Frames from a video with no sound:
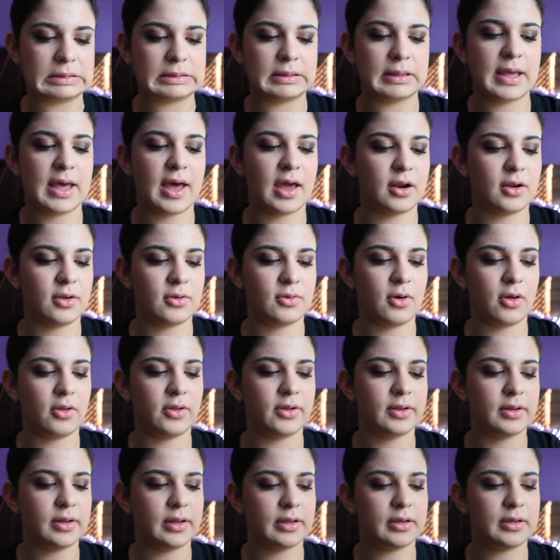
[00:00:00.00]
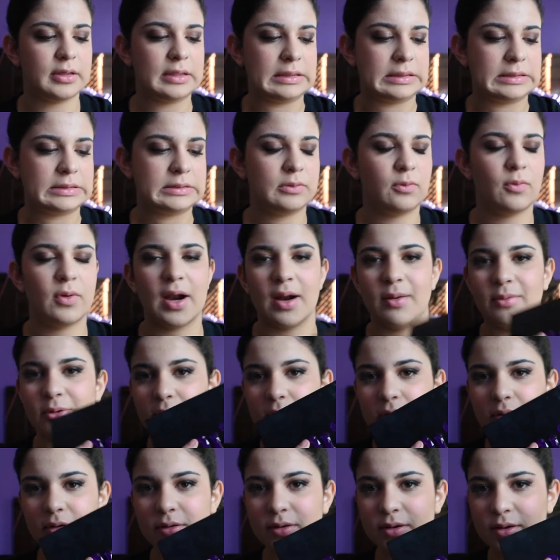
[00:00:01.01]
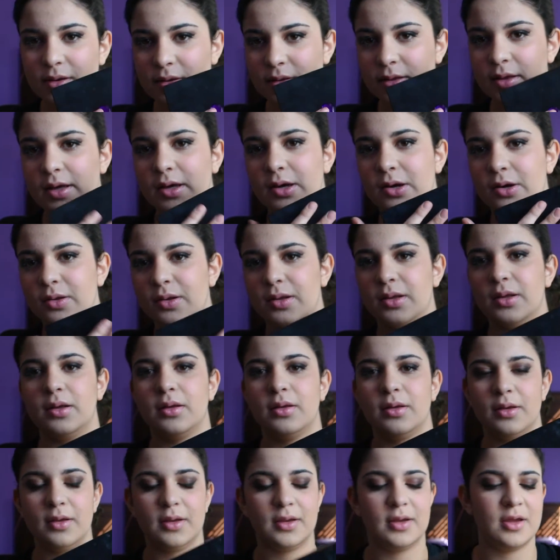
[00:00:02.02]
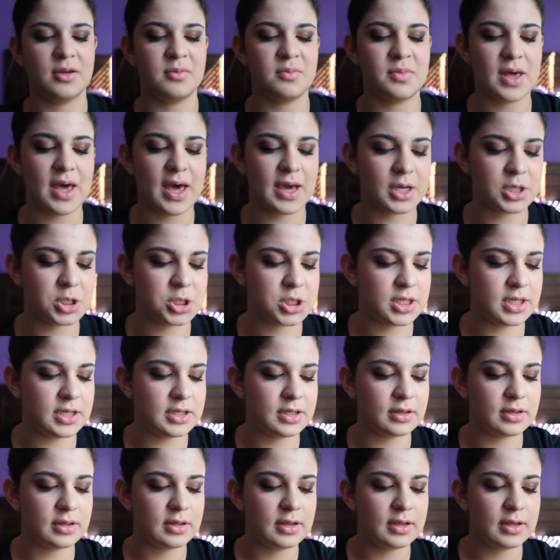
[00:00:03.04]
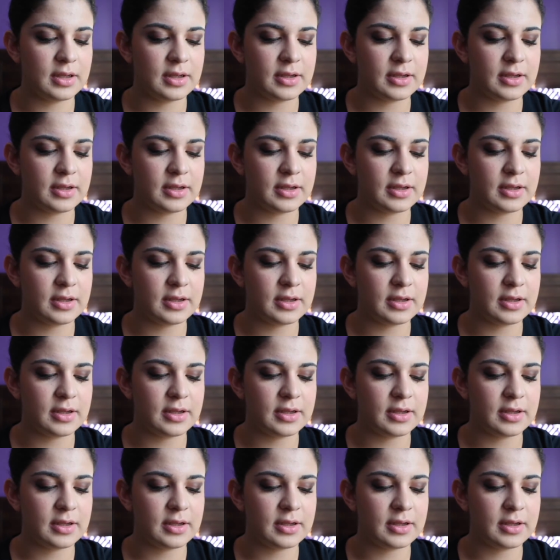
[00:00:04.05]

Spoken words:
how do you call it, like whatever thing on the packaging.